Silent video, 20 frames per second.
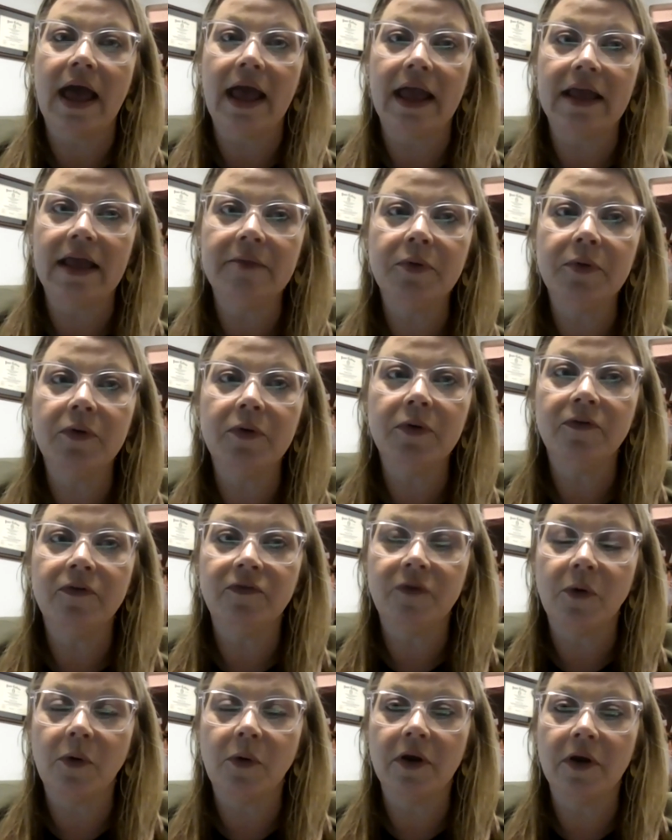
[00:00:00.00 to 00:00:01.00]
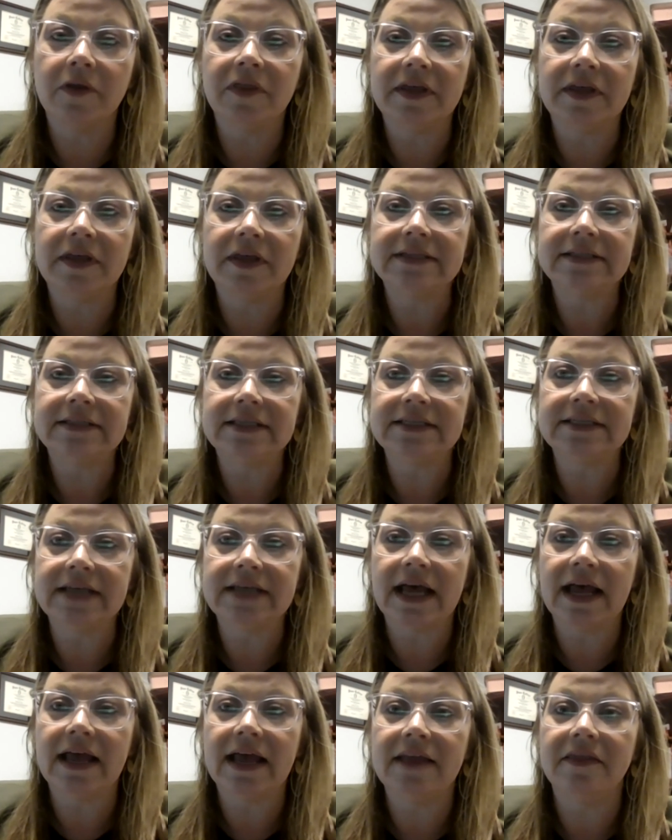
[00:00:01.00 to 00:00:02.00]
April 4th is the
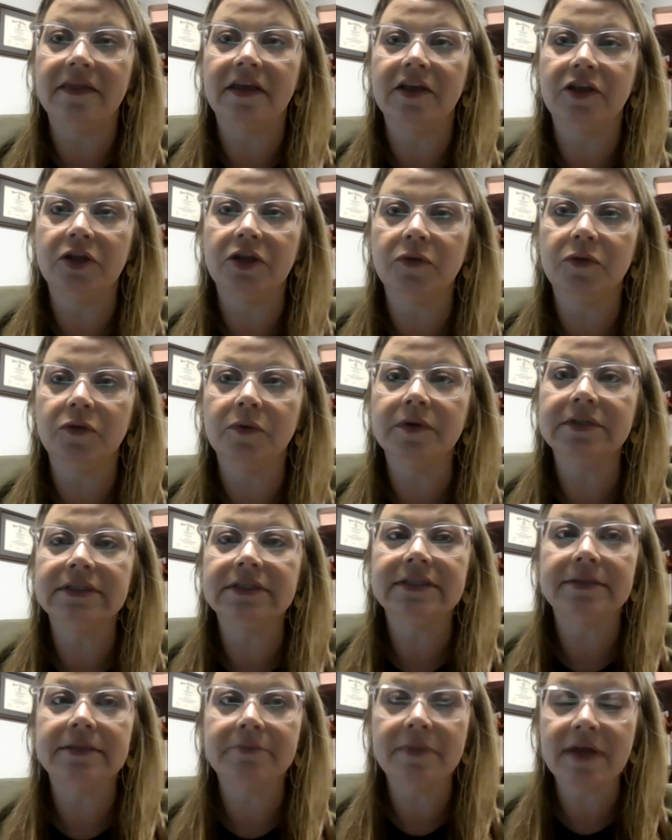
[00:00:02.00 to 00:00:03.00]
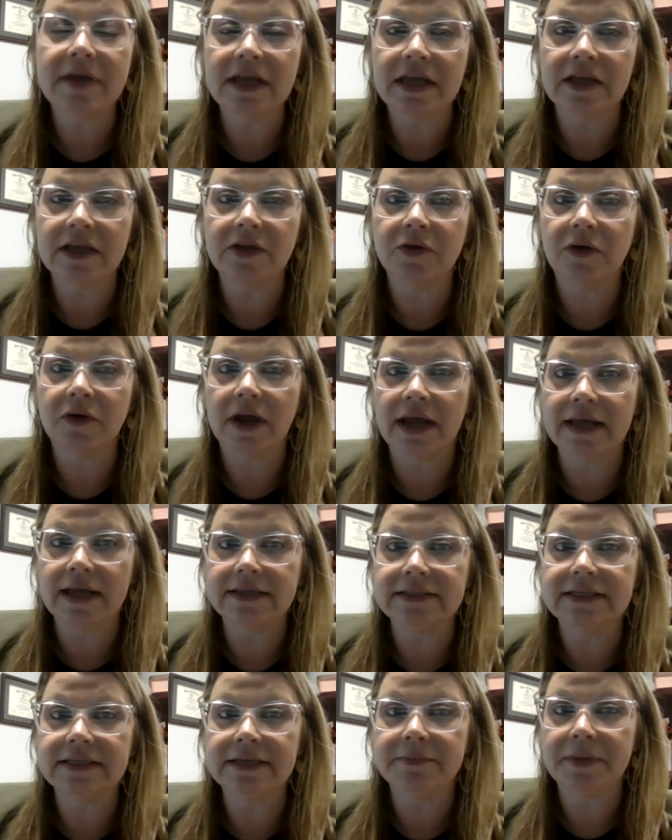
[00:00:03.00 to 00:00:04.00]
day that you will submit your
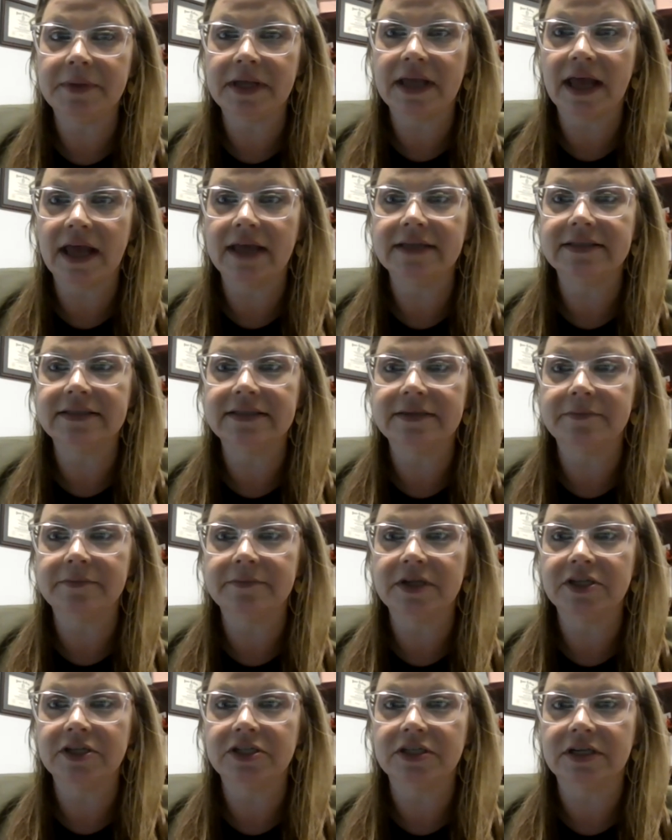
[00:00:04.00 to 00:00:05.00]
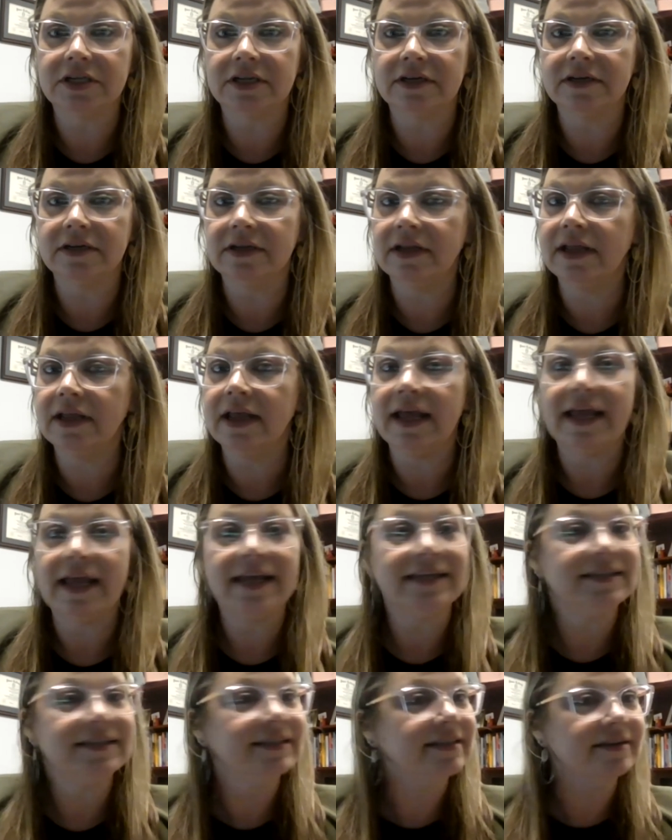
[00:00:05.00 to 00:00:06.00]
EdTPA submission.
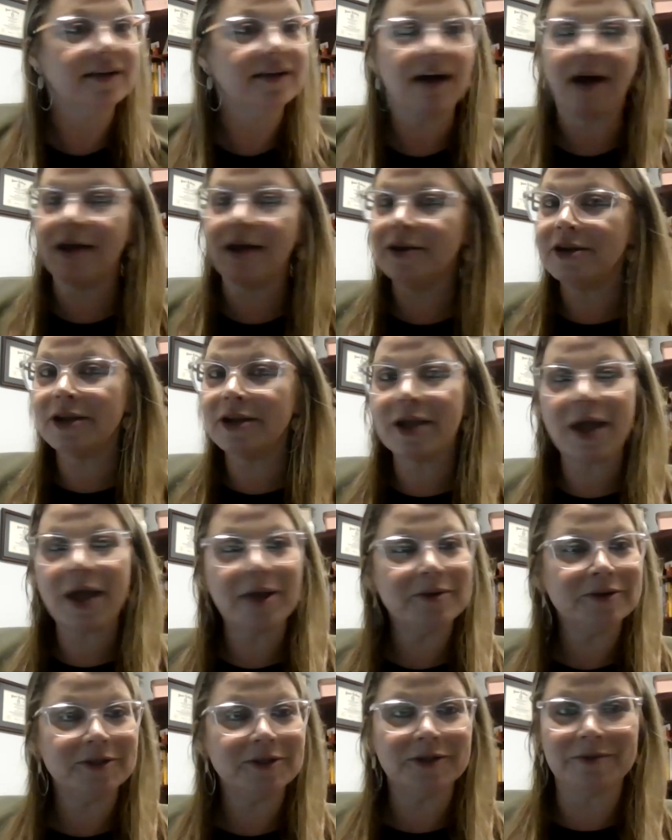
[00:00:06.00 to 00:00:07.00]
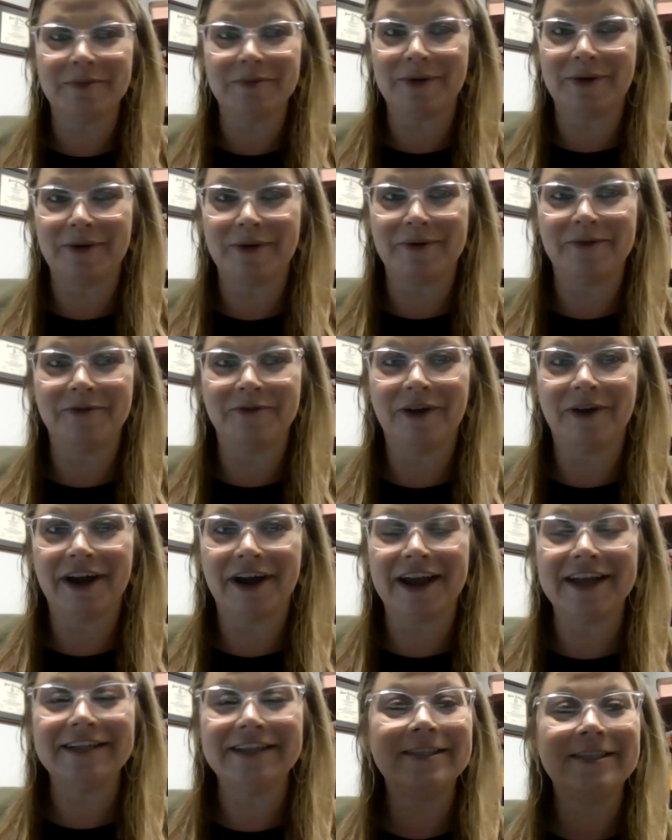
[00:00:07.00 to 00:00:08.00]
It's non negotiable,
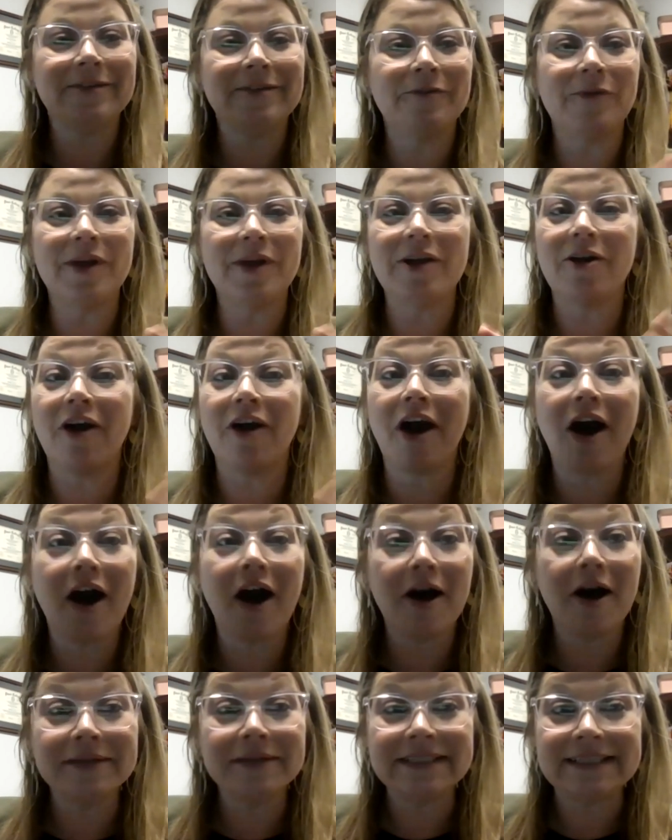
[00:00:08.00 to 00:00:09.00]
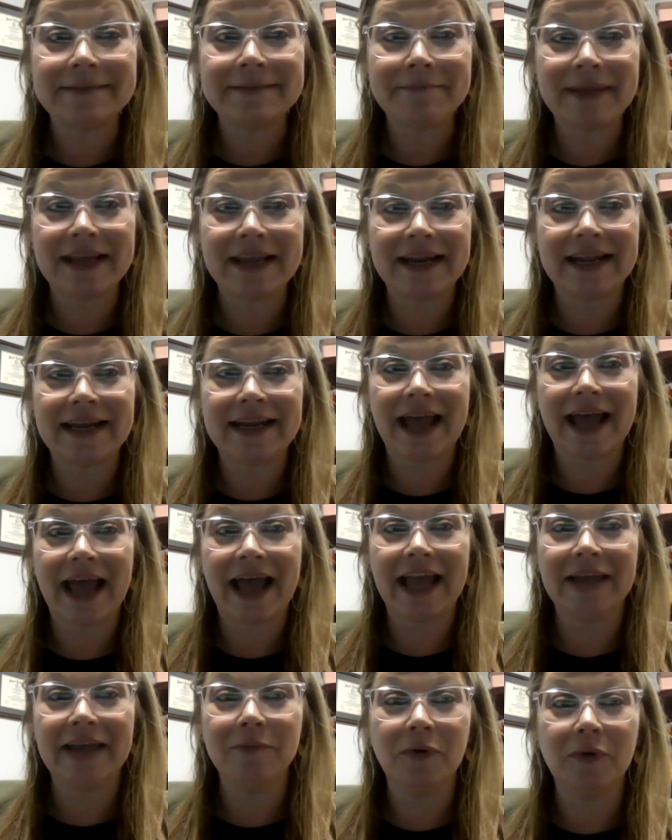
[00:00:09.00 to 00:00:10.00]
right? So we are all submitting
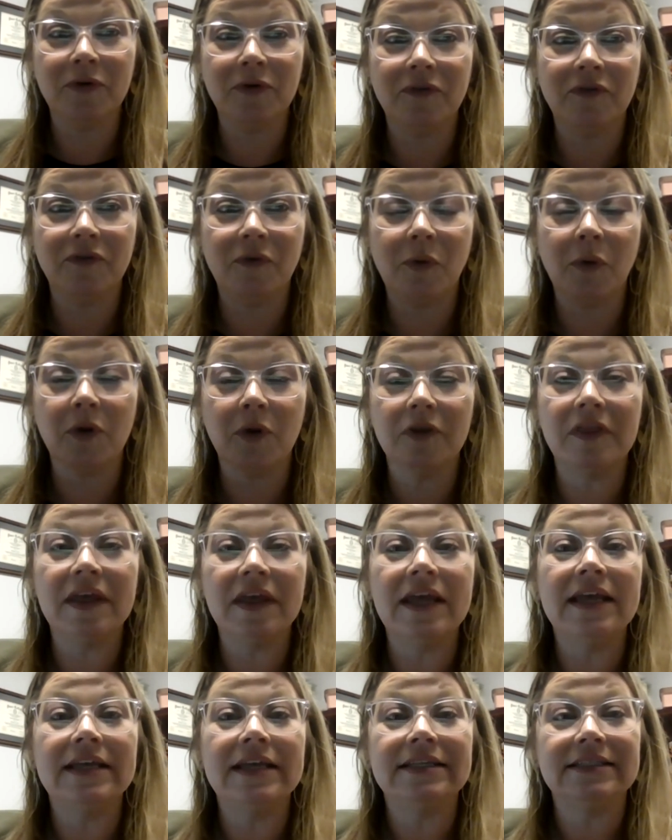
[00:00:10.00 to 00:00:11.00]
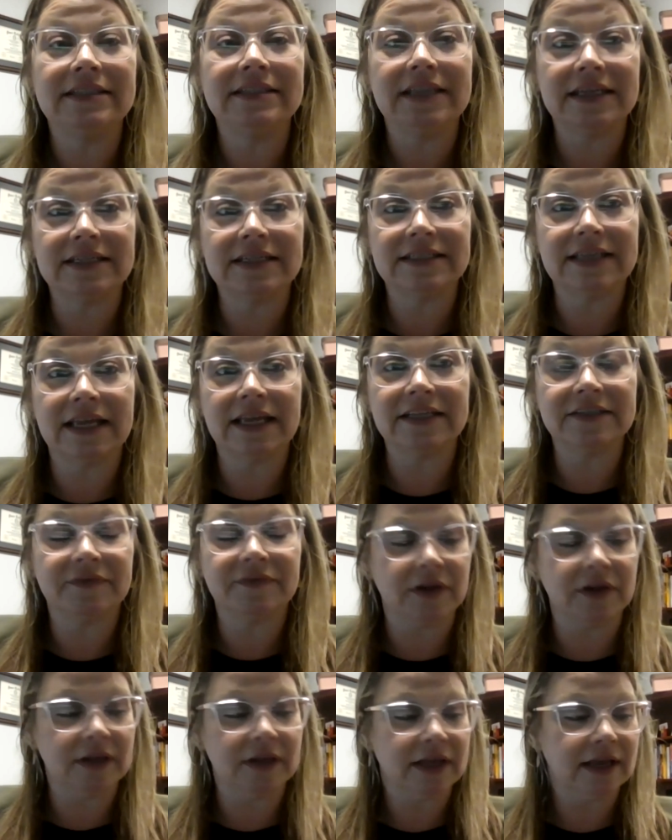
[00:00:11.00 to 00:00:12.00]
April 4th
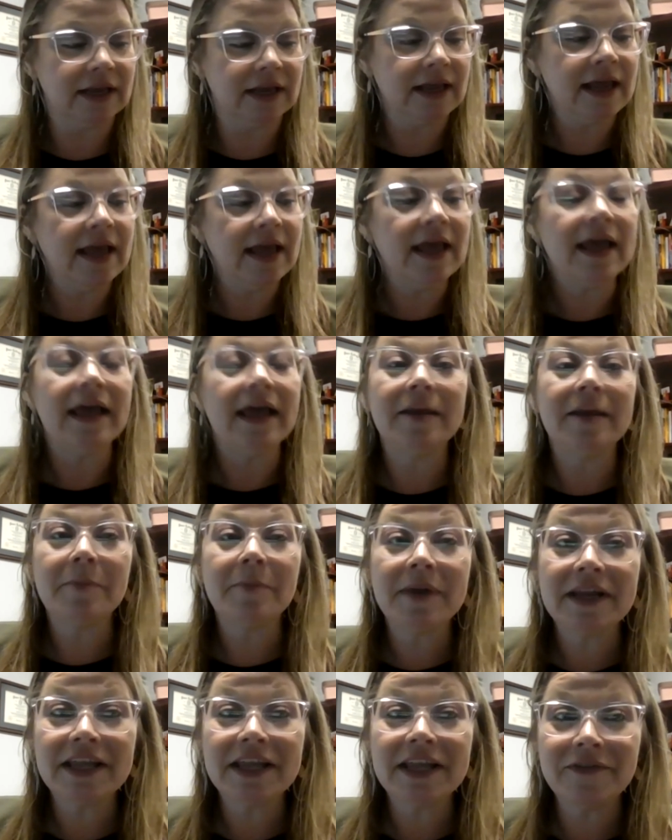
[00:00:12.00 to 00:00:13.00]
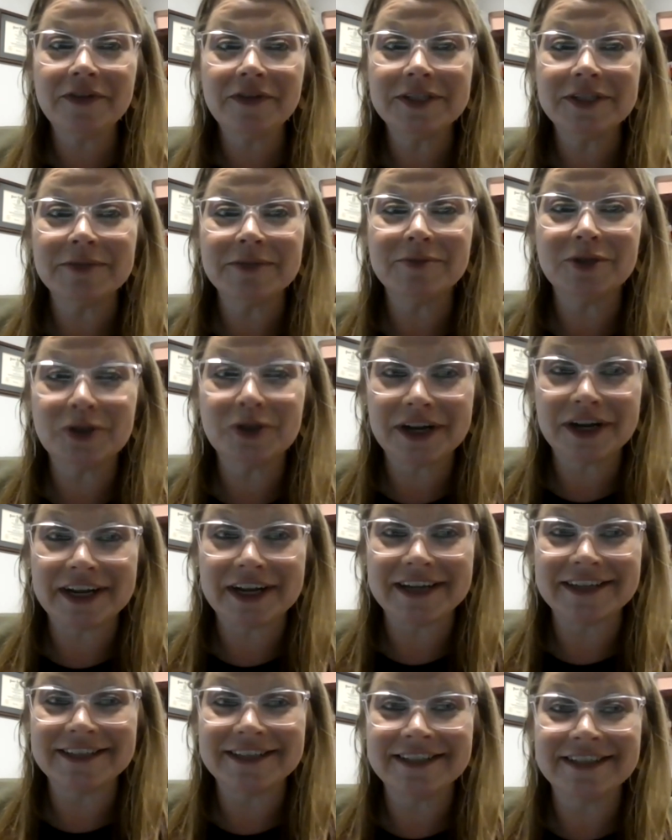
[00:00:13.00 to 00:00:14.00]
successfully. And I'm going to give you some
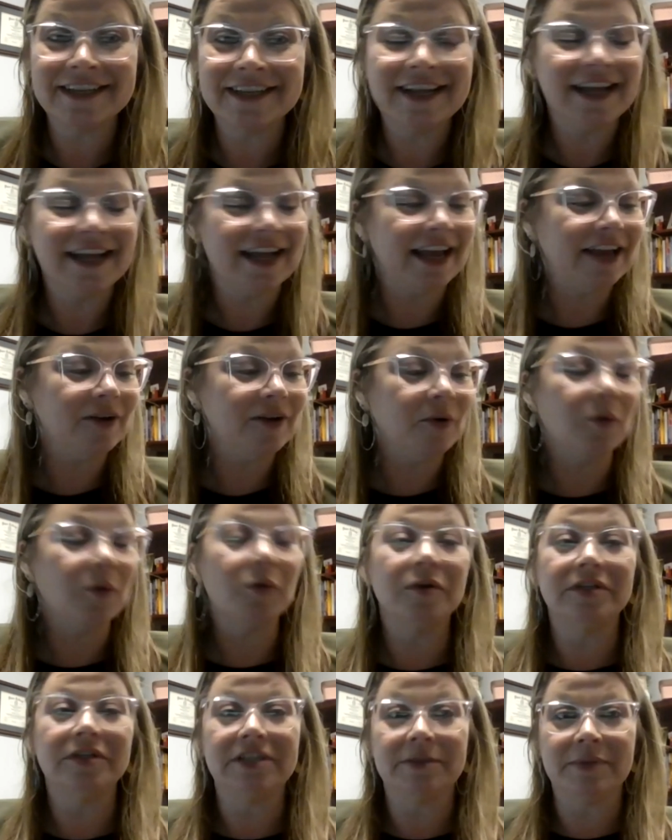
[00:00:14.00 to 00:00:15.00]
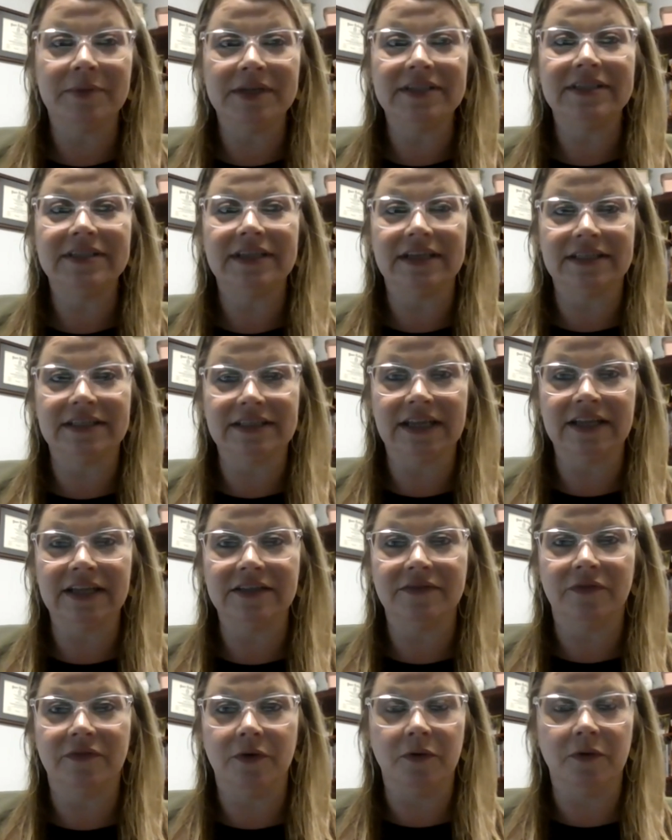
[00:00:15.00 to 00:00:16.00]
tricks in order to be
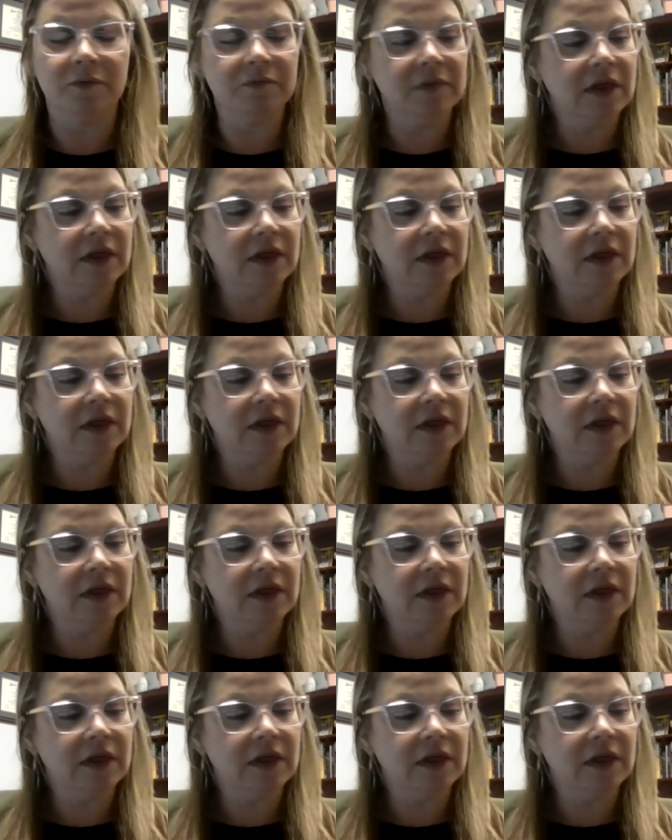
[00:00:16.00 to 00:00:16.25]
successful.